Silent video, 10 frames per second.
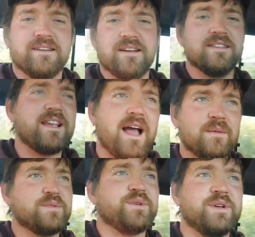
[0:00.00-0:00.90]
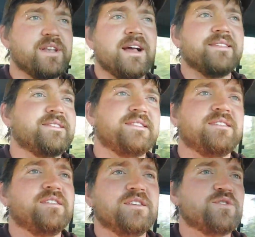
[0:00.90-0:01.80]
It's absolutely nuts.
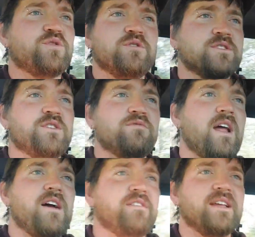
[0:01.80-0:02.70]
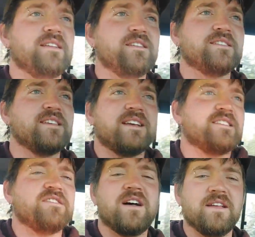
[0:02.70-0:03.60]
You're just cruising around, and it's like it's
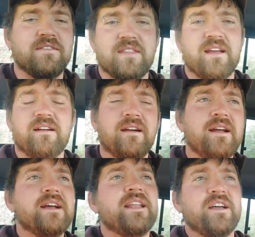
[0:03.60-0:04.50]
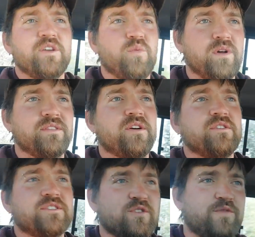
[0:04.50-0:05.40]
not even there. Now you will
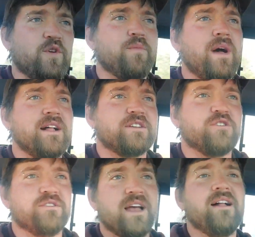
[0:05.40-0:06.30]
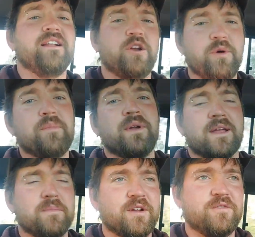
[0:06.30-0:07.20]
notice your fuel mileage goes down a little bit putting a
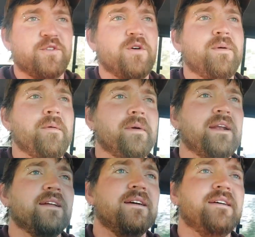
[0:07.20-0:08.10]
bigger fuel pump in.